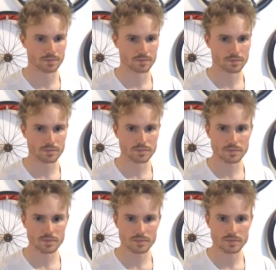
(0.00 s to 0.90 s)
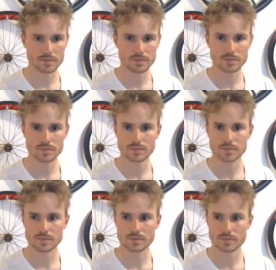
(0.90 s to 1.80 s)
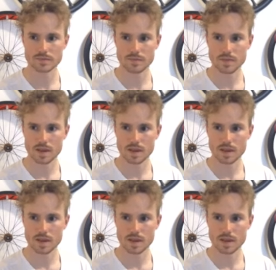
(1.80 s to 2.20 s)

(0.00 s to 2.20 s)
[no speech]